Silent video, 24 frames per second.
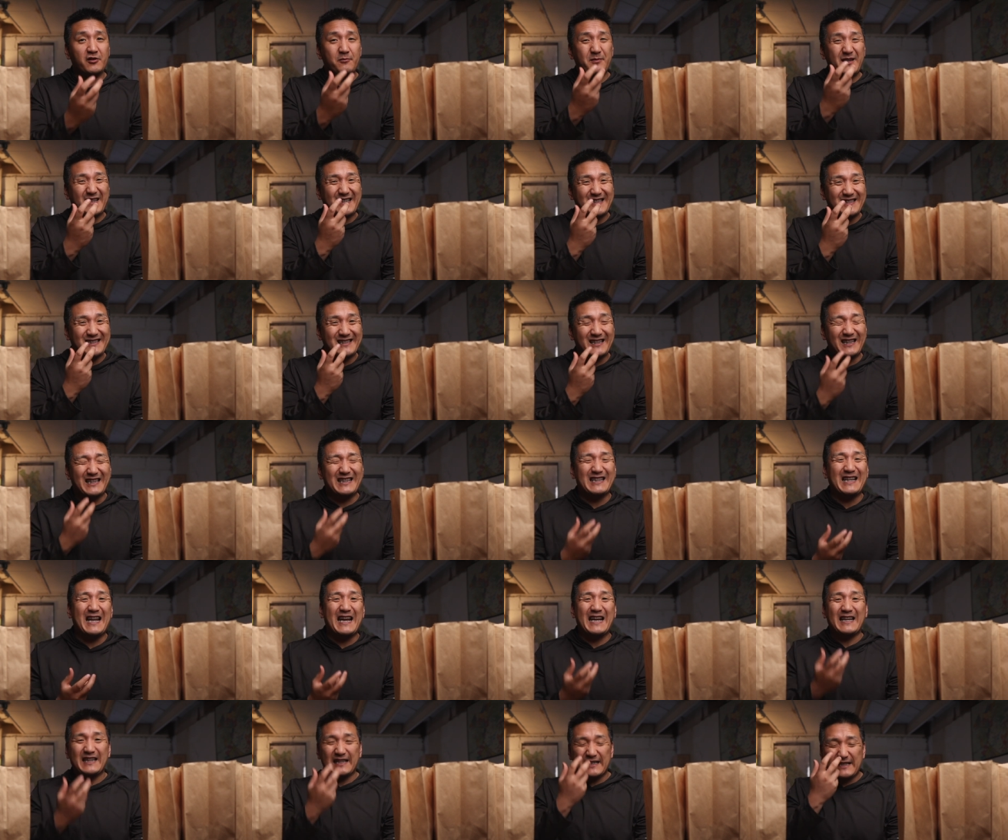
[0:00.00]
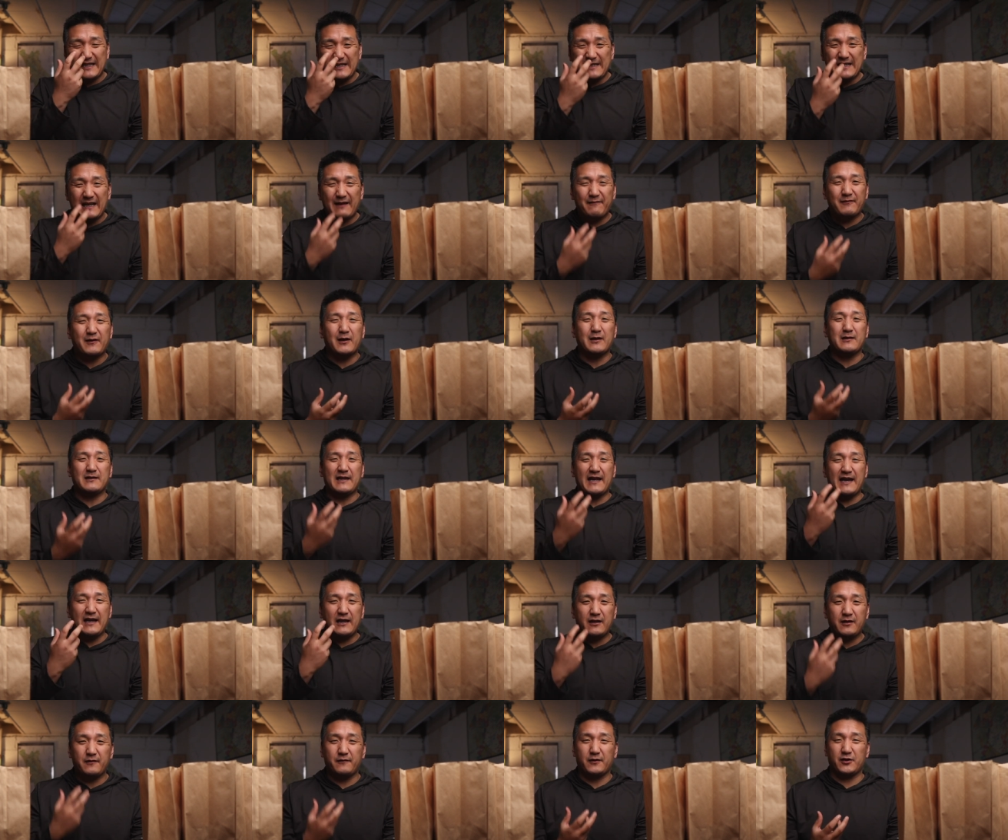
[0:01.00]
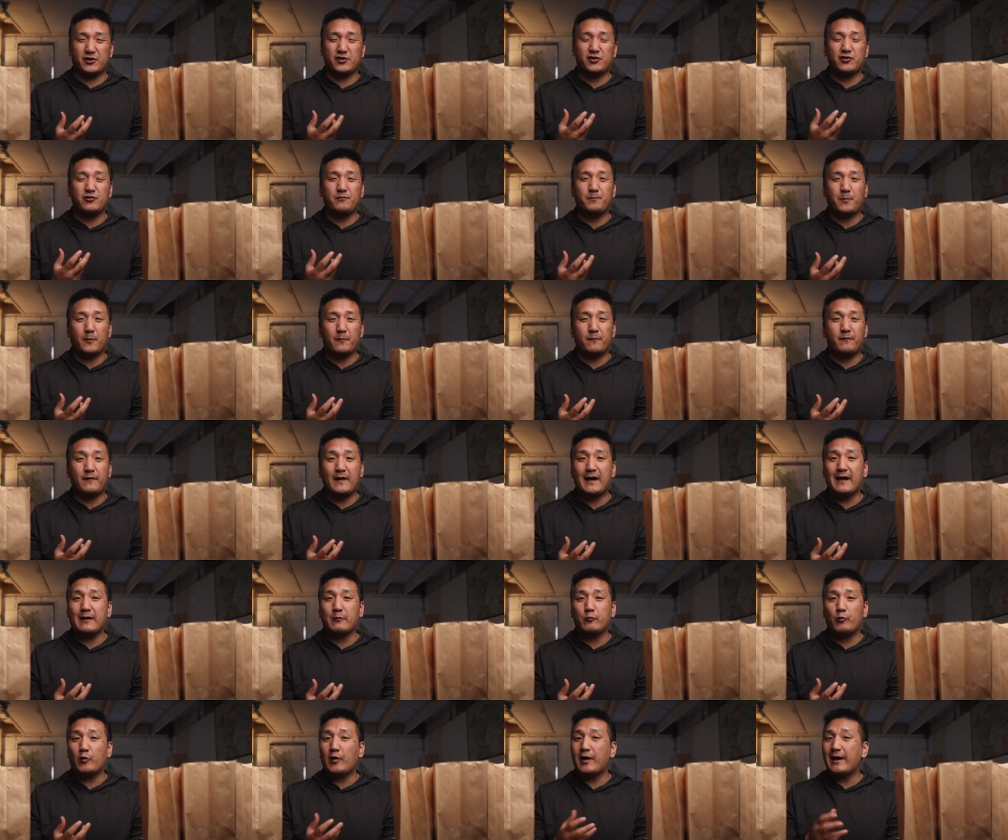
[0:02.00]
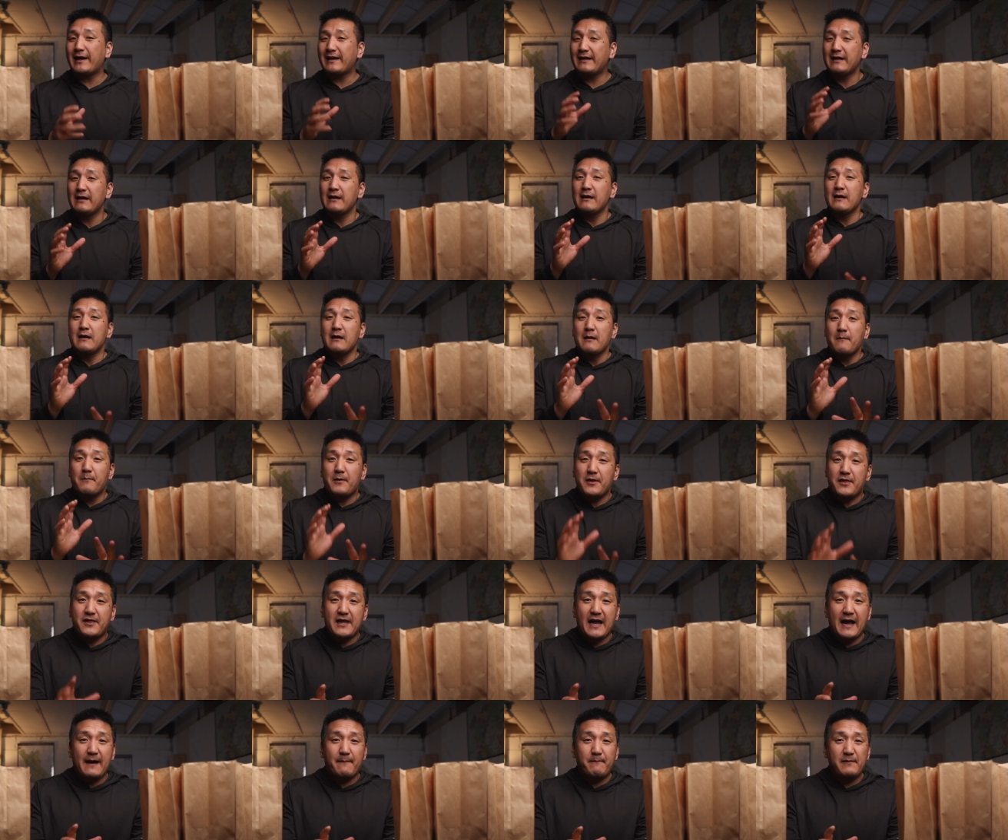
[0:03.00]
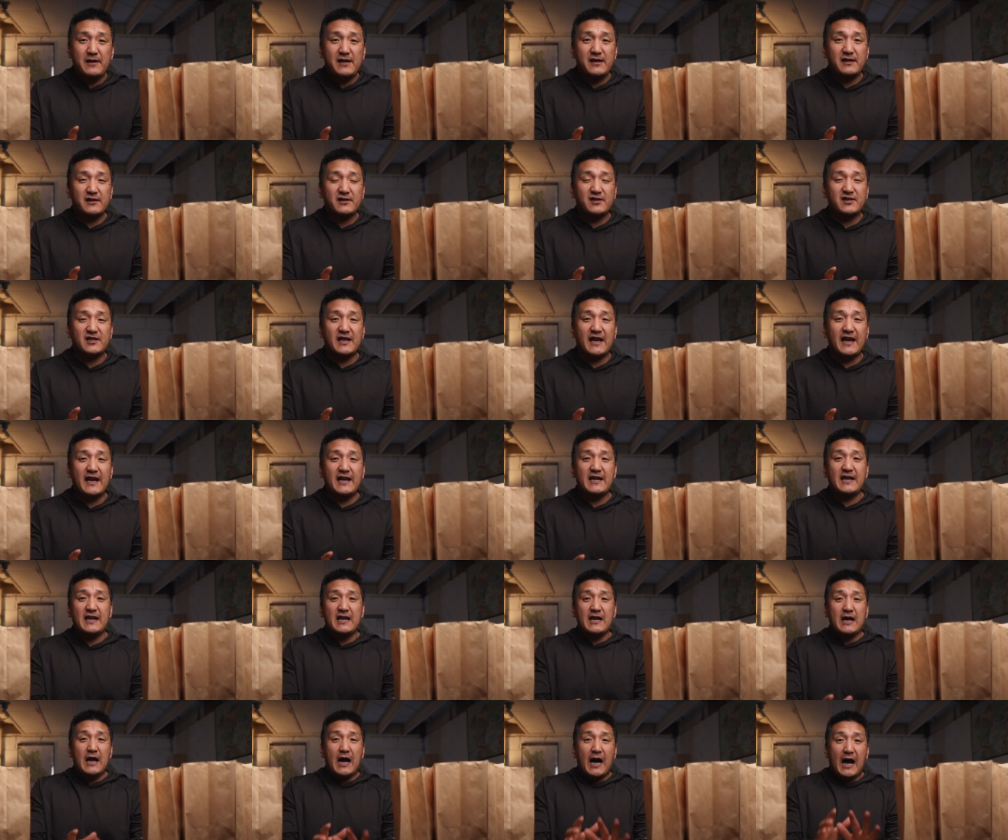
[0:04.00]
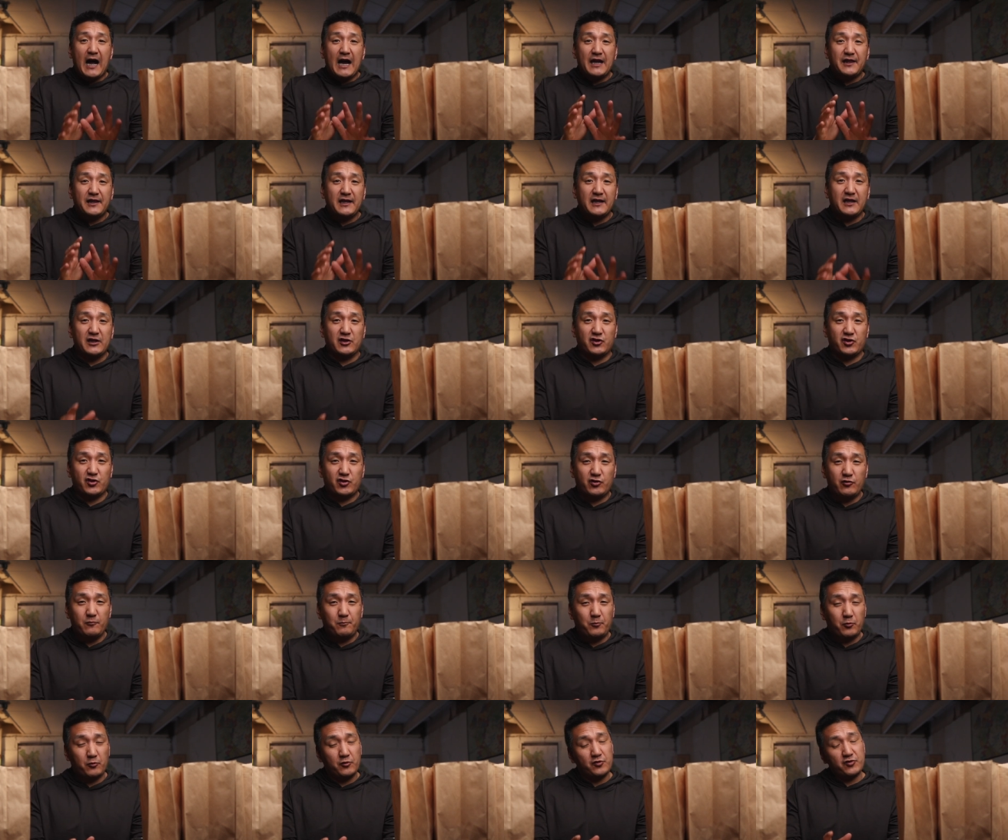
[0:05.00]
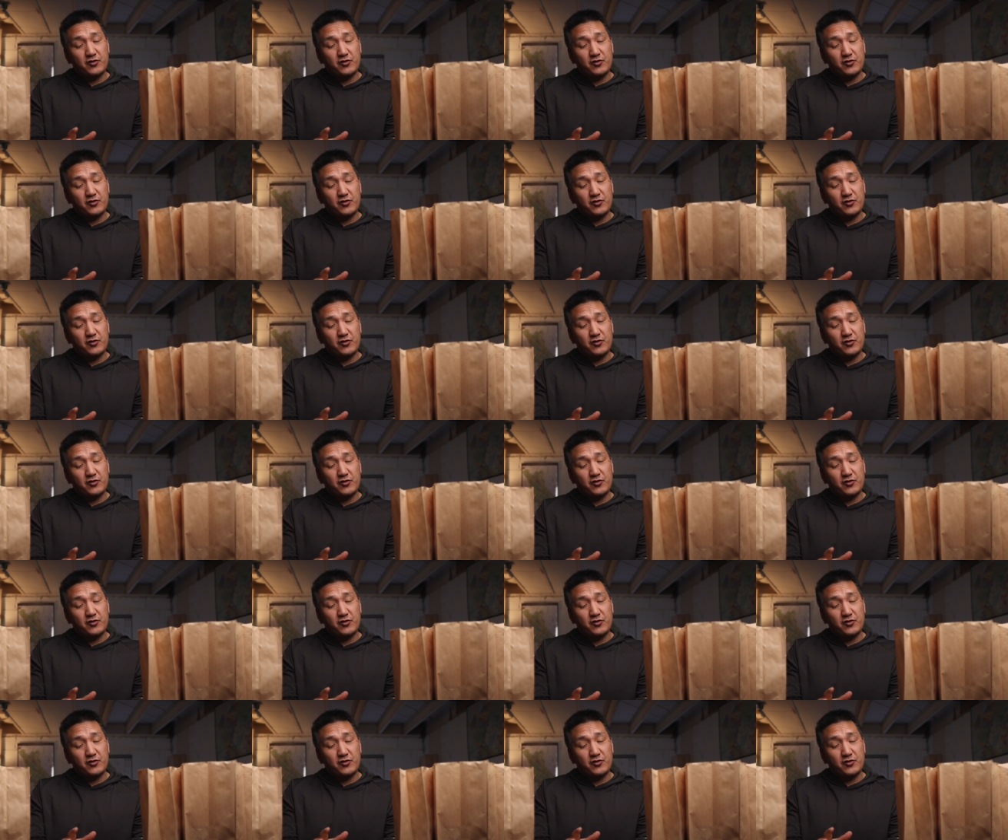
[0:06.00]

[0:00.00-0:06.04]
though because the length, it didn't have the length of a super fine wine. But that being said, I think it's super